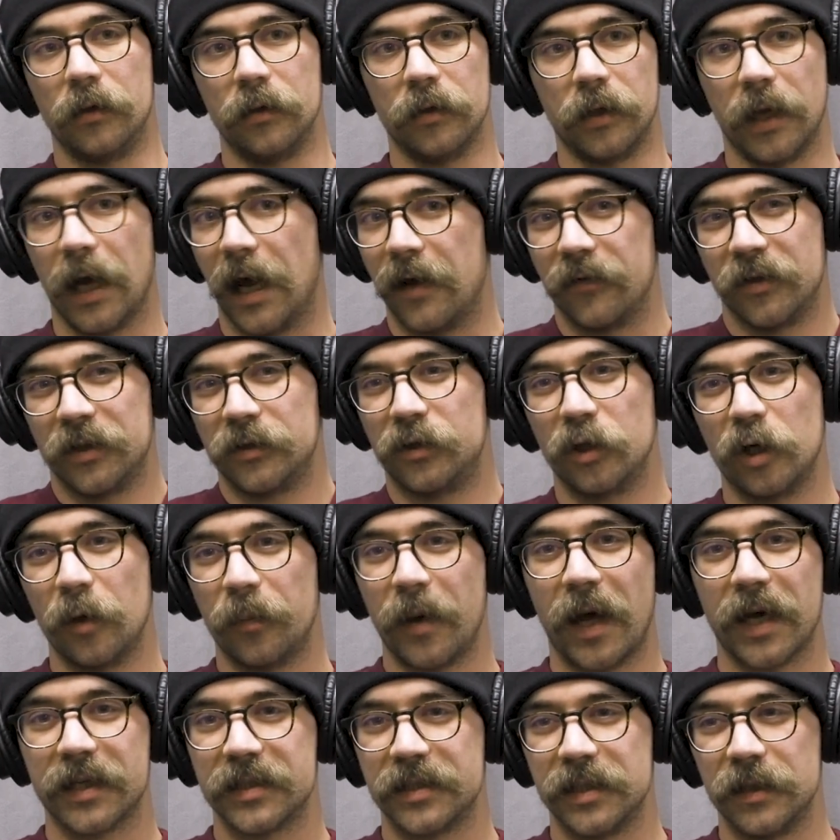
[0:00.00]
yeah, everything took a
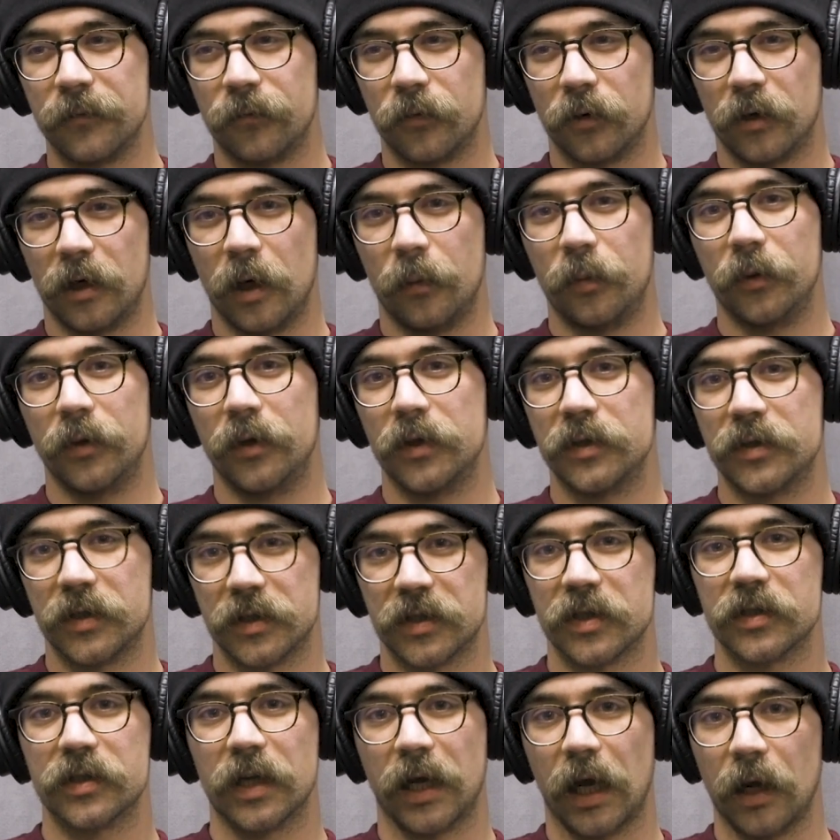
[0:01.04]
back seat for a couple of years just
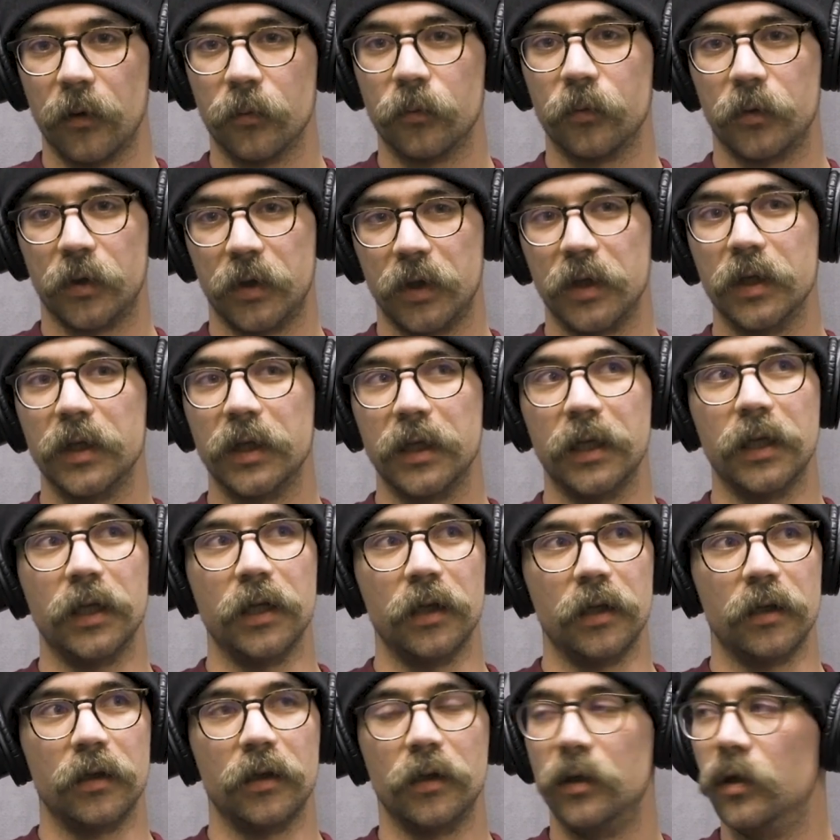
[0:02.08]
because like I
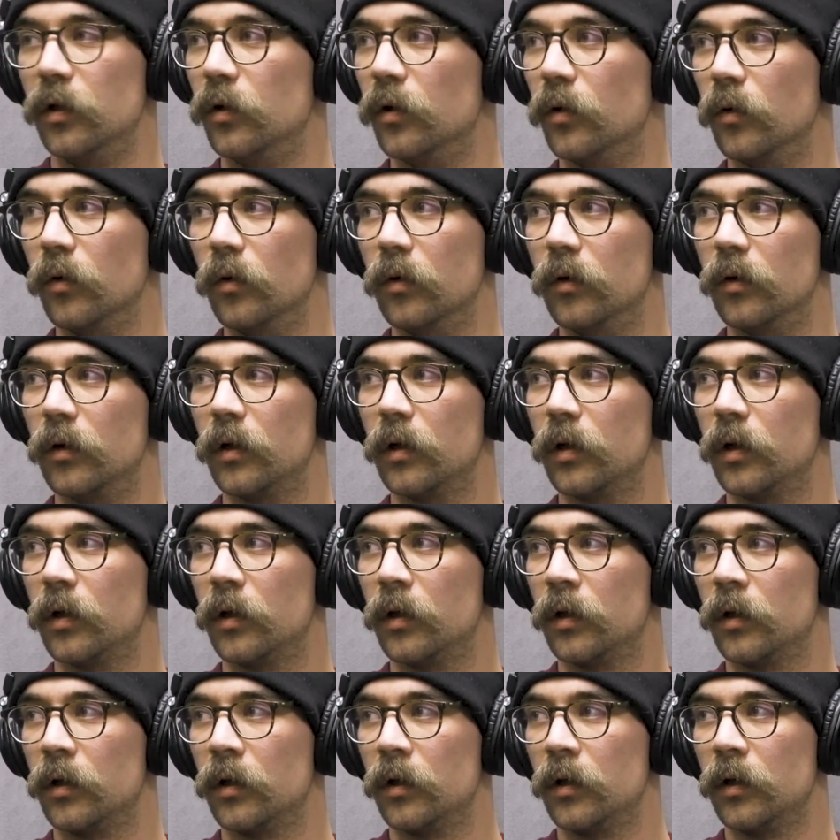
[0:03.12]
really knew
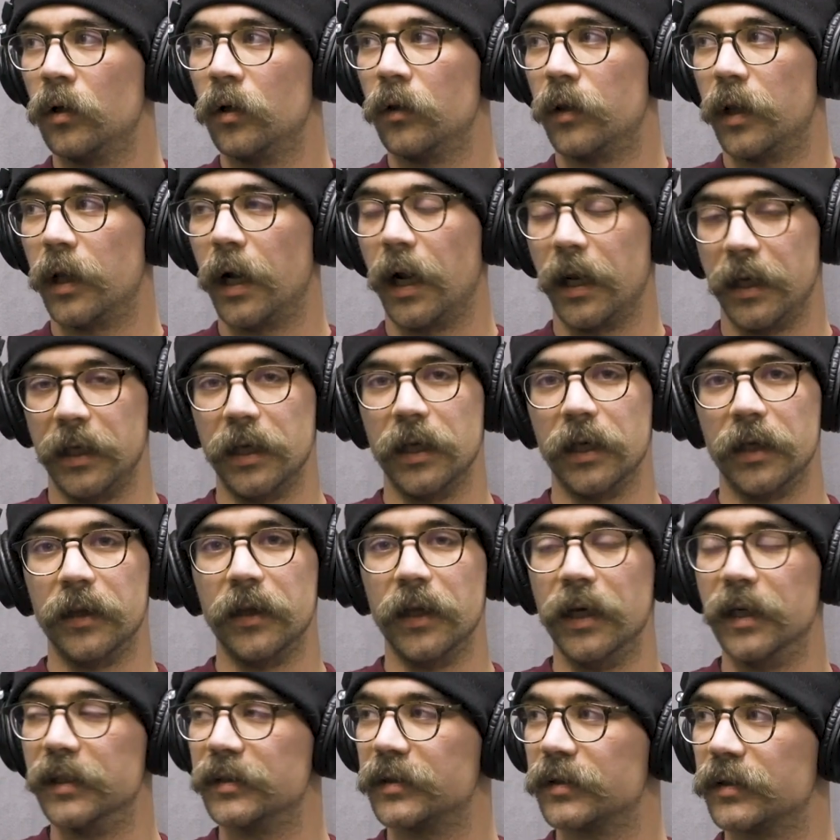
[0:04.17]
that I needed
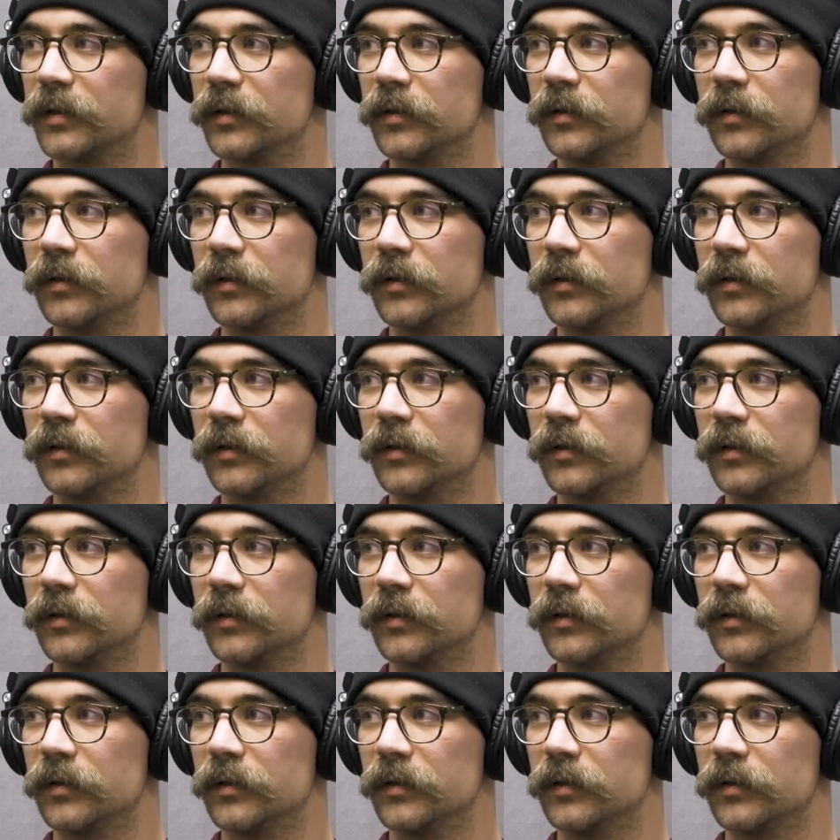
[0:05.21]
this.